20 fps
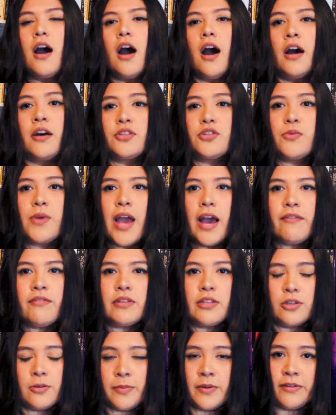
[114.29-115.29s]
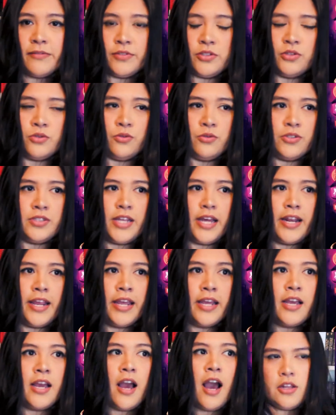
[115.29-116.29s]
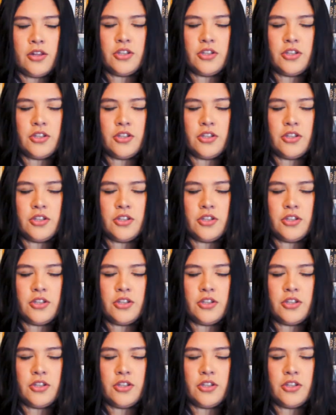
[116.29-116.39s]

Uh, so we have a little bit of a school setting.